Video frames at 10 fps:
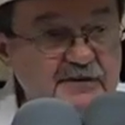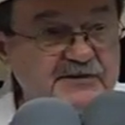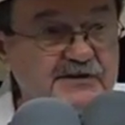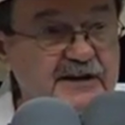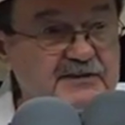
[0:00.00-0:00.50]

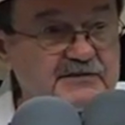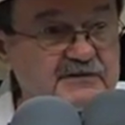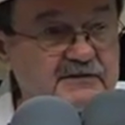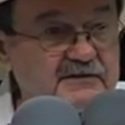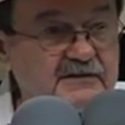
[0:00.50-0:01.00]
Richard
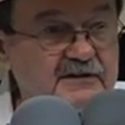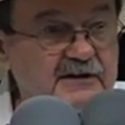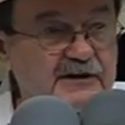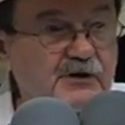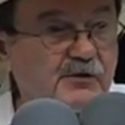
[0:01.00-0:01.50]
Nixon
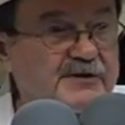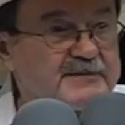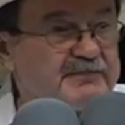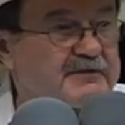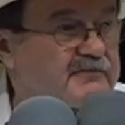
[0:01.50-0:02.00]
and
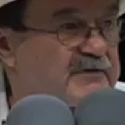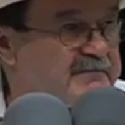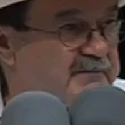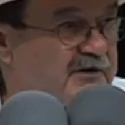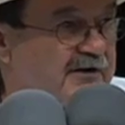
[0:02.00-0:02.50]
creep.
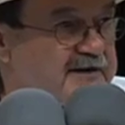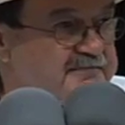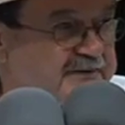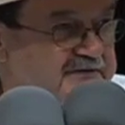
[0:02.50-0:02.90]
Remember creep?